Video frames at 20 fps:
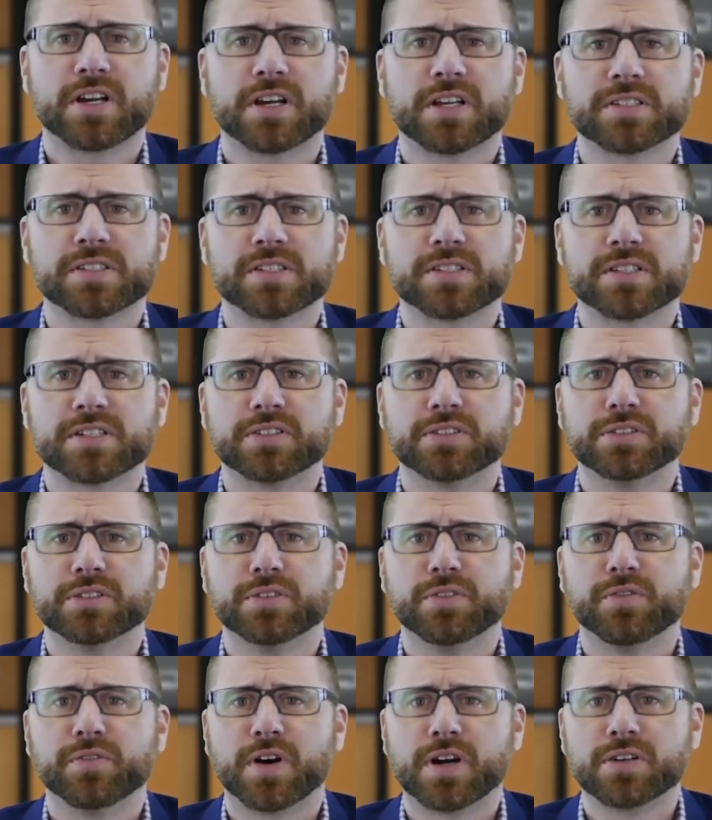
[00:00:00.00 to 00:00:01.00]
causes
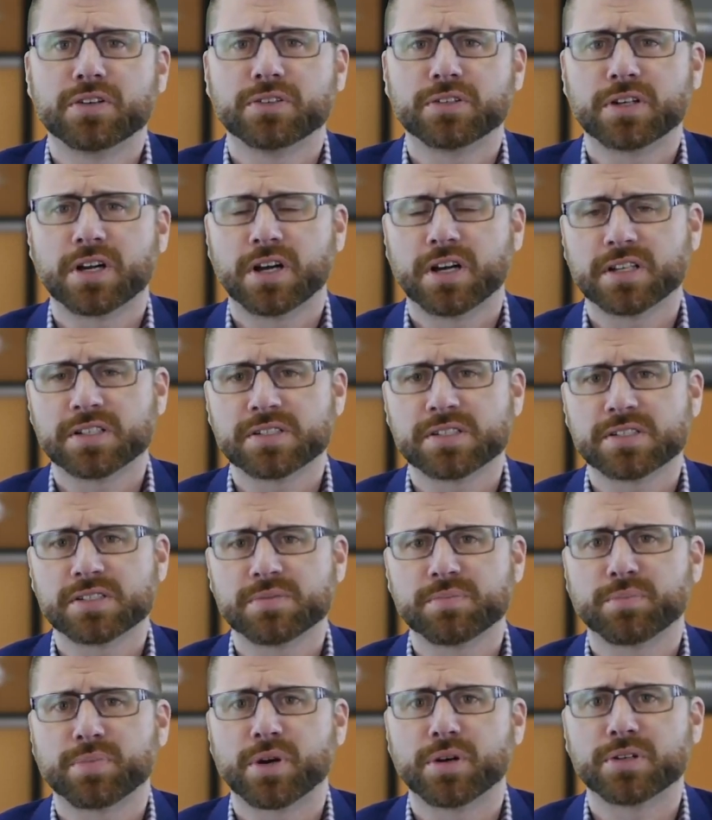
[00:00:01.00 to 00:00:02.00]
include fungal
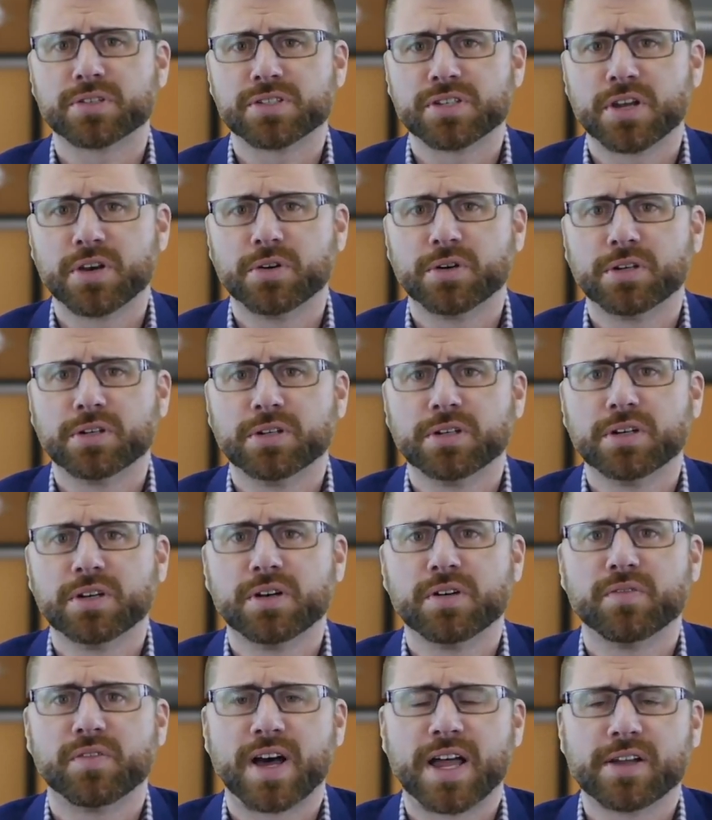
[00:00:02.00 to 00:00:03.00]
causes, protozoal,
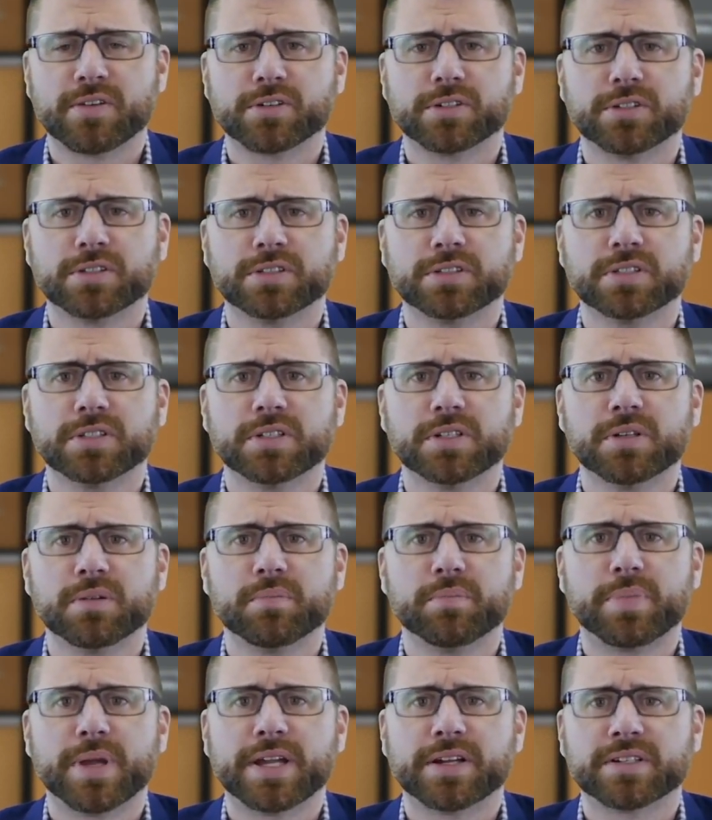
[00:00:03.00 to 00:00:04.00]
viral,
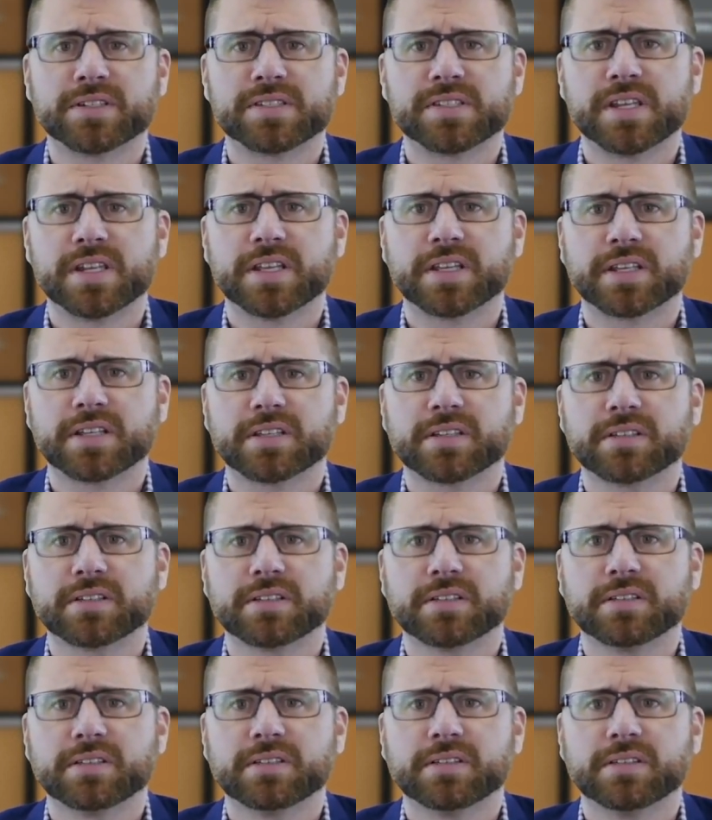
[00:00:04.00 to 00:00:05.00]
parasitic,
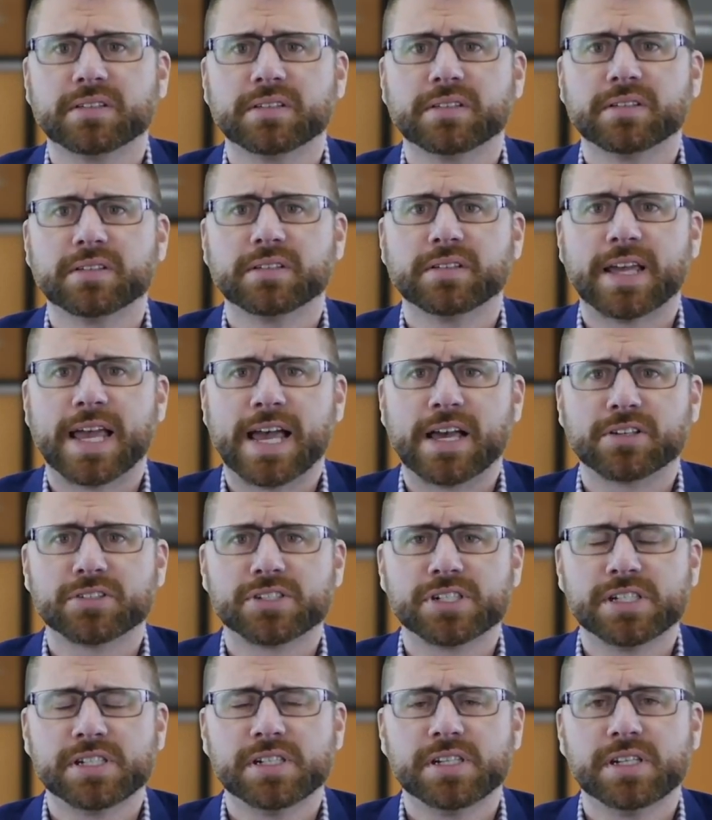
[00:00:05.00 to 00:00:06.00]

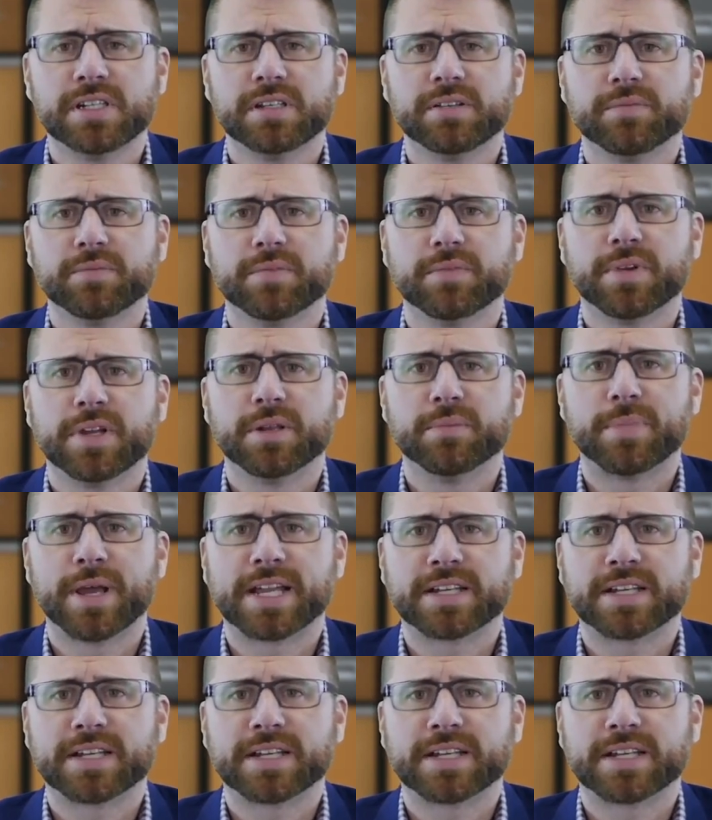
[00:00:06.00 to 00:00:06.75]
algae, and